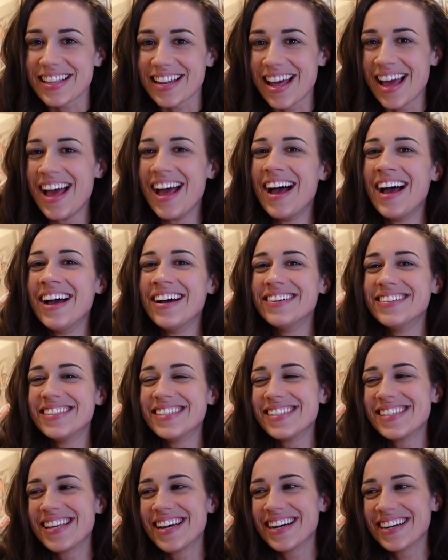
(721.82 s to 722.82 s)
that I
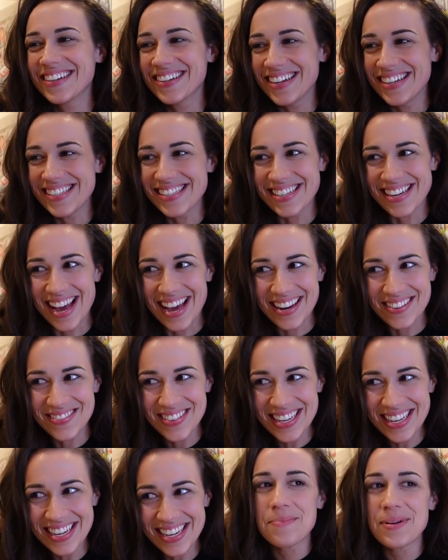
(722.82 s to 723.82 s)
was on Grey's
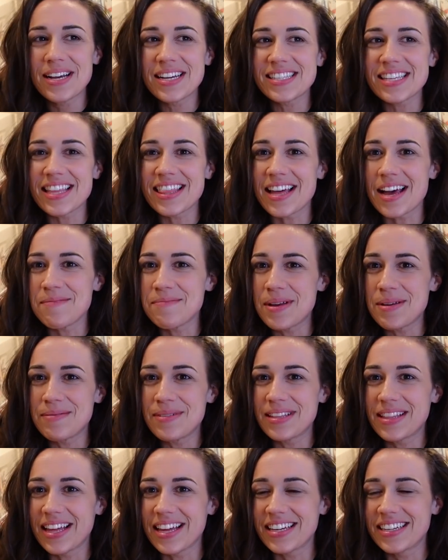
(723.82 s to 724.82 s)
Anatomy because I thought
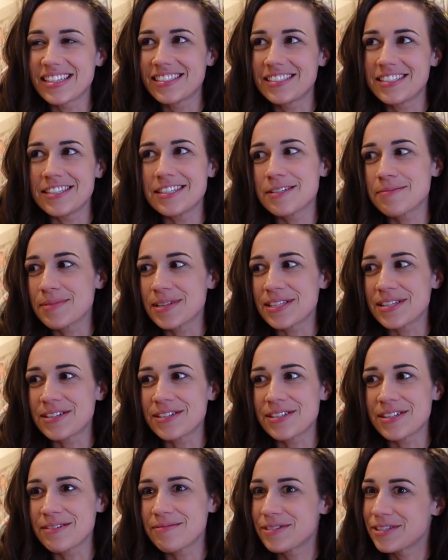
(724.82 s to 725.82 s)
maybe like she just misunderstood,